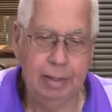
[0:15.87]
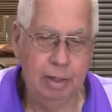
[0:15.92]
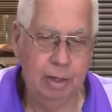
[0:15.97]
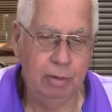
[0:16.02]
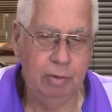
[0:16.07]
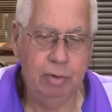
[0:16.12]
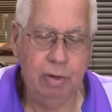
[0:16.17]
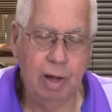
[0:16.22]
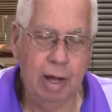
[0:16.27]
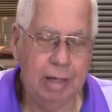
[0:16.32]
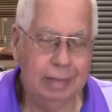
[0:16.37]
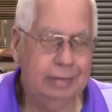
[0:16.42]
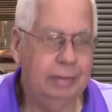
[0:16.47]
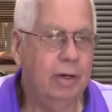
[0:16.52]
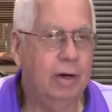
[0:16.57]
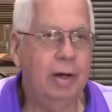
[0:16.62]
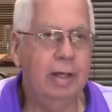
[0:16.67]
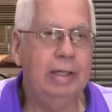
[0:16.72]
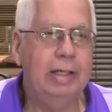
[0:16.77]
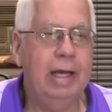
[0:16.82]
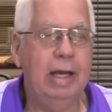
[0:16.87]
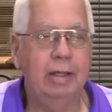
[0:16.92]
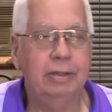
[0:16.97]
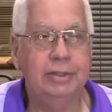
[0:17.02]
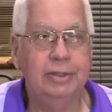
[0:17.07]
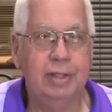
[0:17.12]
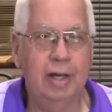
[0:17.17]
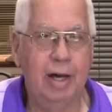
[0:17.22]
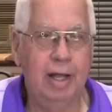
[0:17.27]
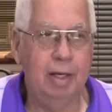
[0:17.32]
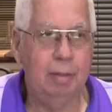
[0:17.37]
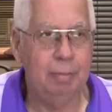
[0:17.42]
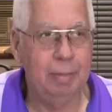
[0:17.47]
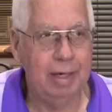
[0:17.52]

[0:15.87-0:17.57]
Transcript: no knock on Calzada,